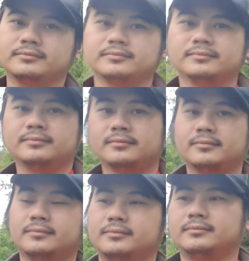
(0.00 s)

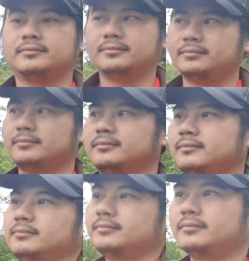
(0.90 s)

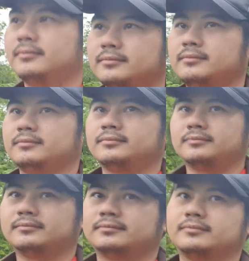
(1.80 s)

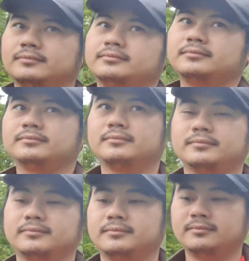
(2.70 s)

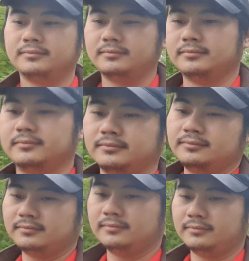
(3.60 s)

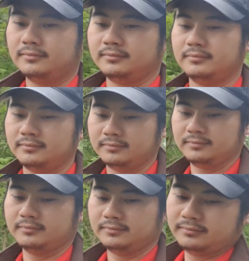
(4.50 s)
[no speech]